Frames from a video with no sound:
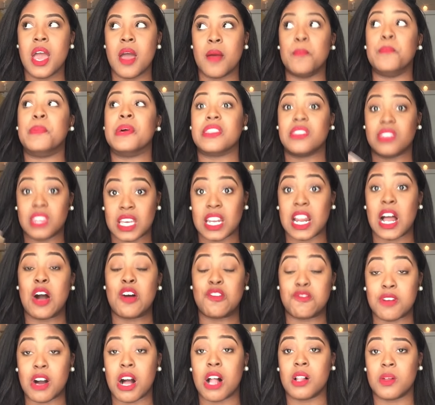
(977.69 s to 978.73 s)
but then I'll
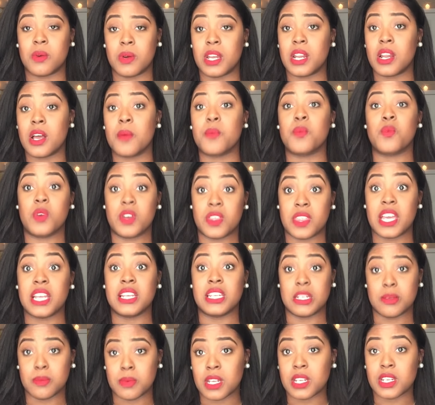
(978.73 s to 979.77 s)
follow it up with a
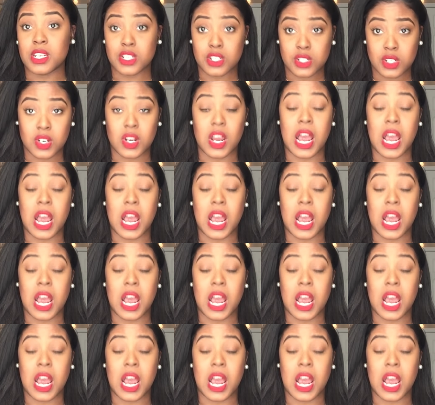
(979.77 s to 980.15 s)
deep conditioner.